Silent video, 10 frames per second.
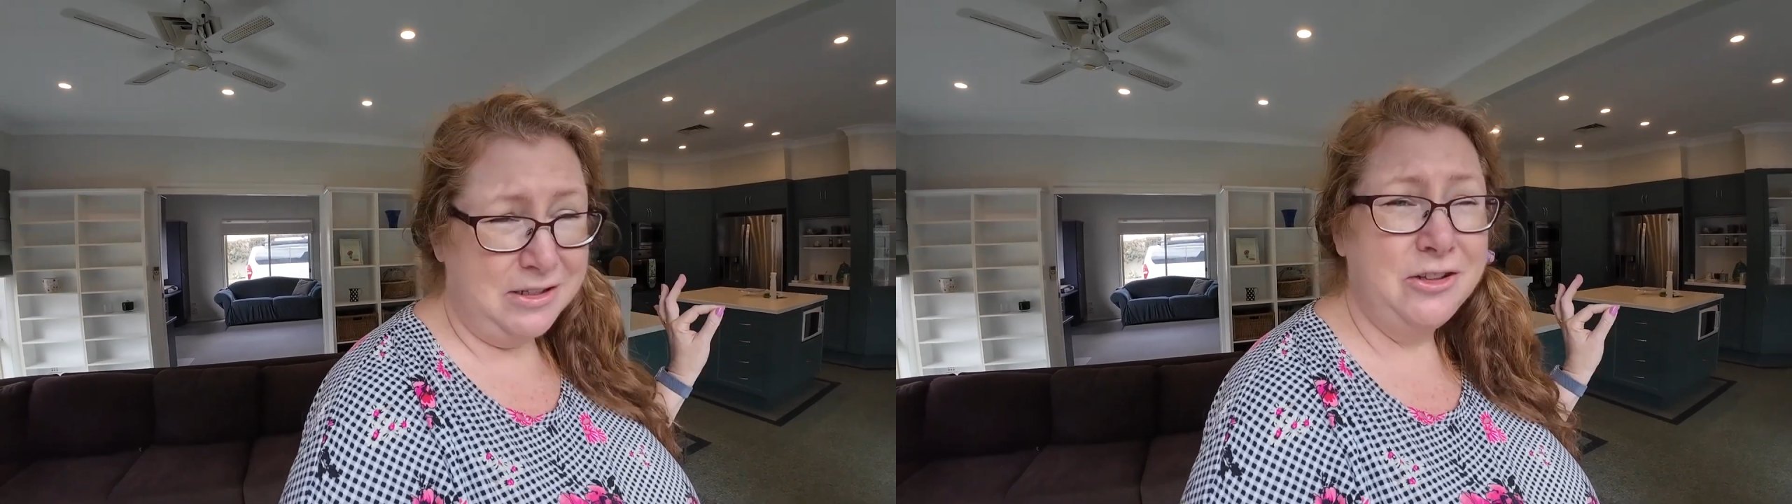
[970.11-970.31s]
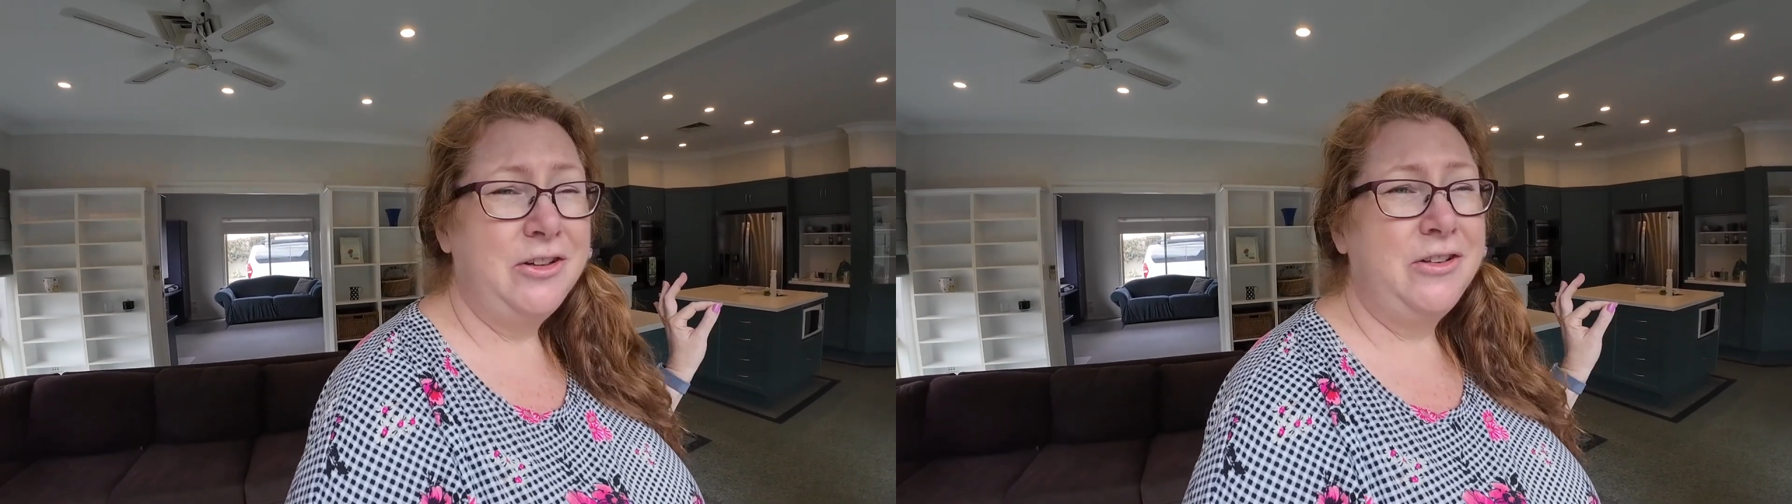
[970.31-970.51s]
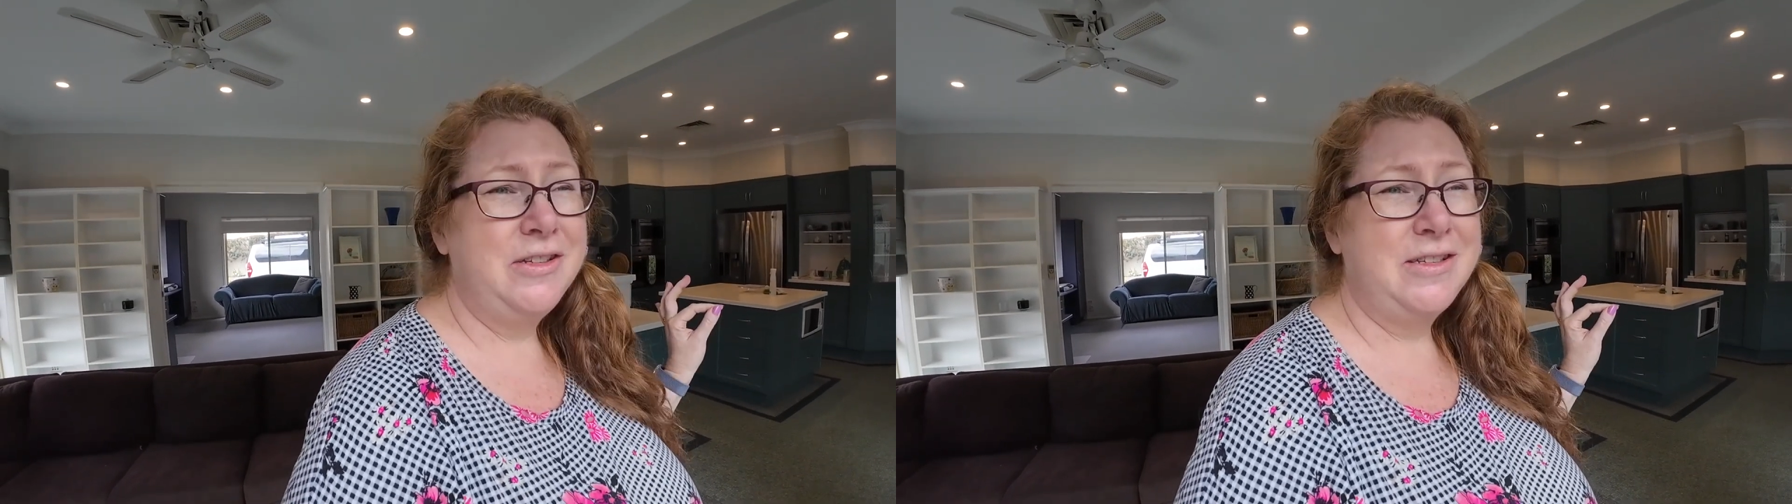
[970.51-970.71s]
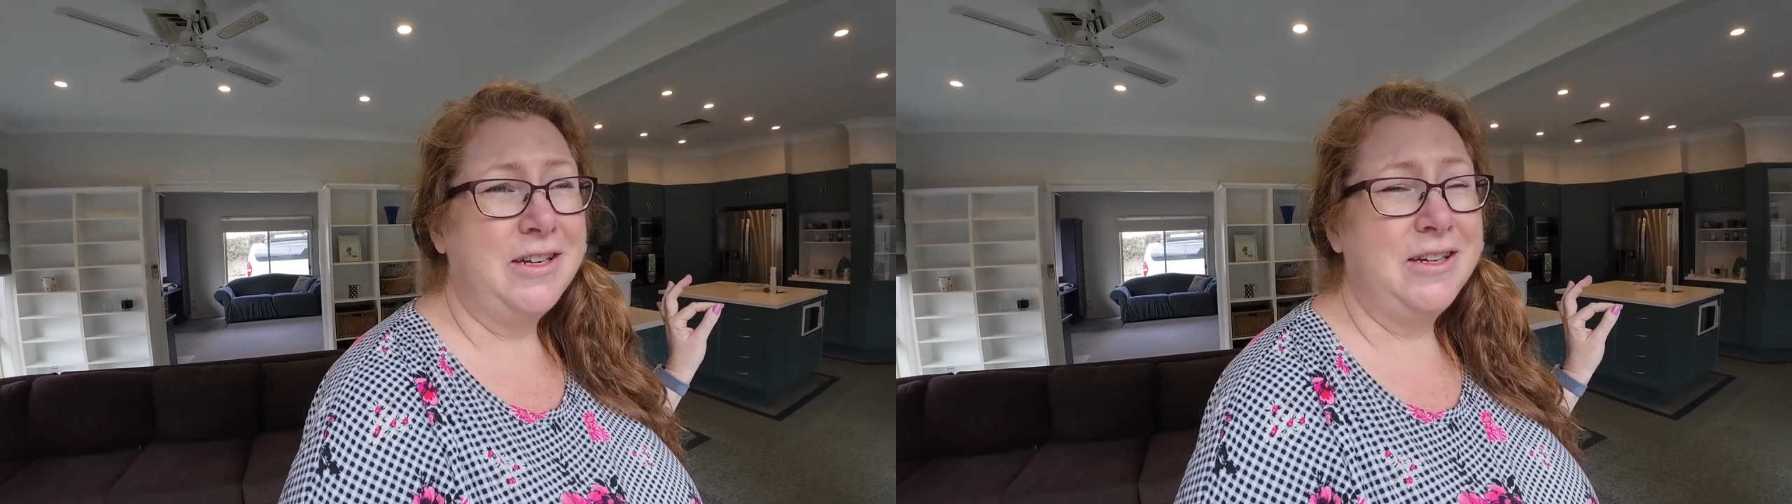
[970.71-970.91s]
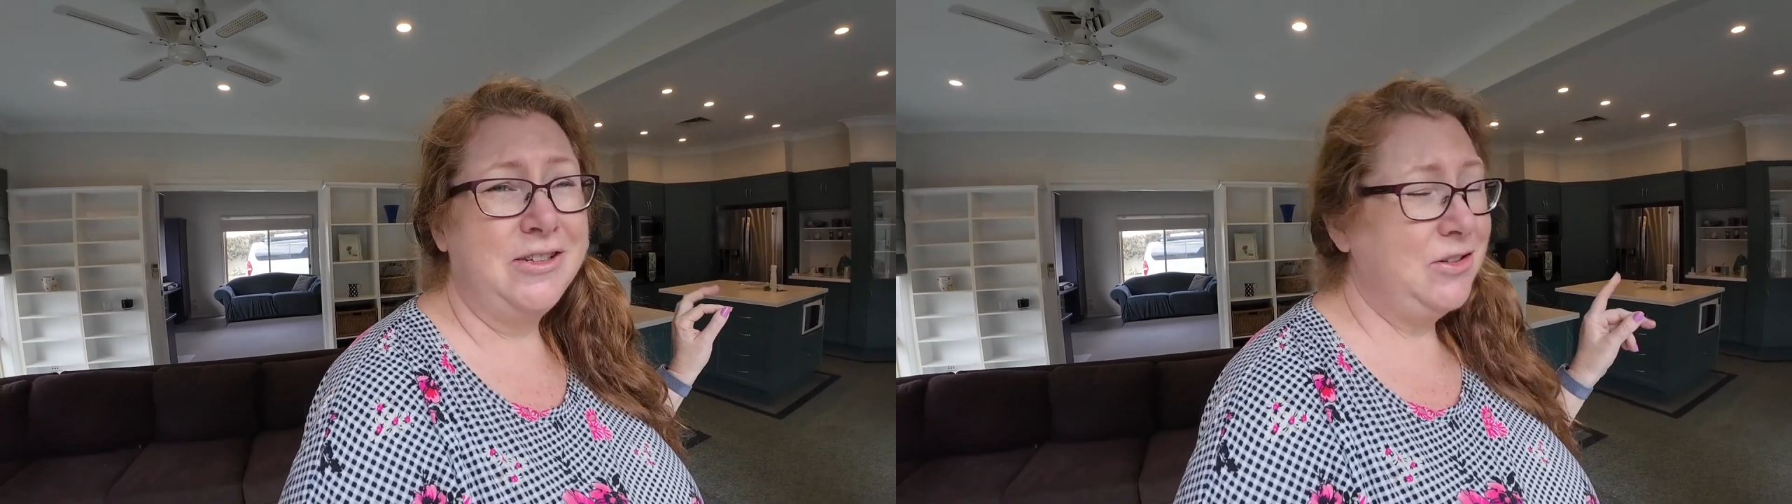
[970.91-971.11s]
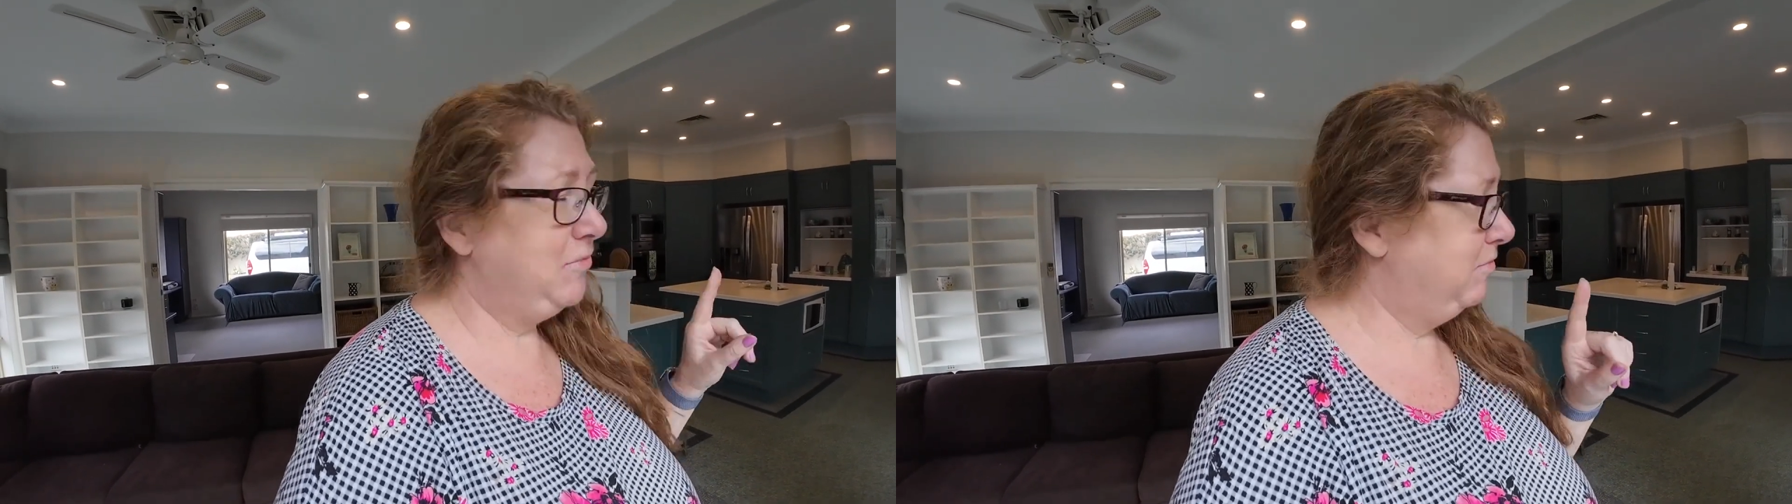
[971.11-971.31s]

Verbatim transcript: still on at this stage.